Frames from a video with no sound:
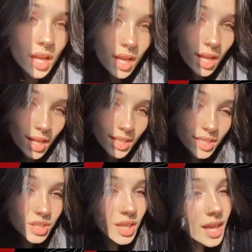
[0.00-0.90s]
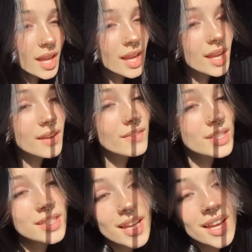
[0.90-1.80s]
Like when does
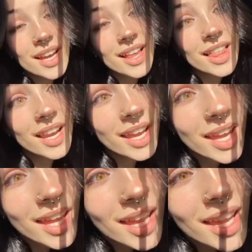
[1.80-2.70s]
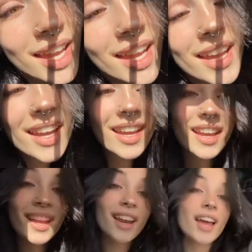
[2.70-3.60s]
so do we? This is gonna sound
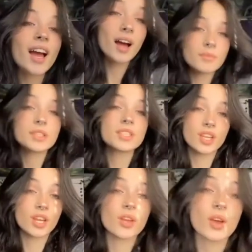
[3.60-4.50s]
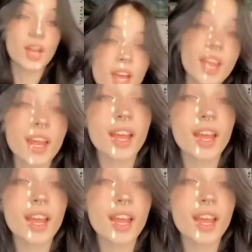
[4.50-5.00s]
stupid, but when it comes to a dog.